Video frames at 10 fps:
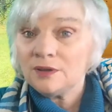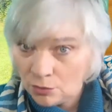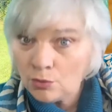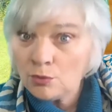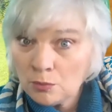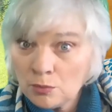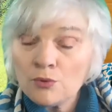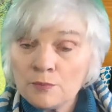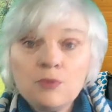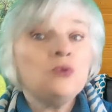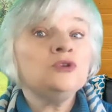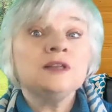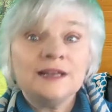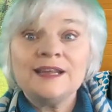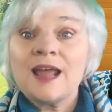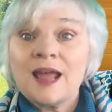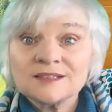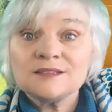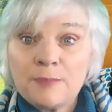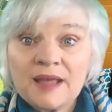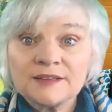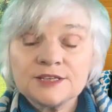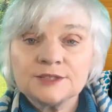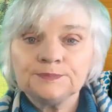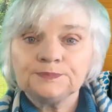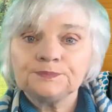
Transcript: or more importantly, expected.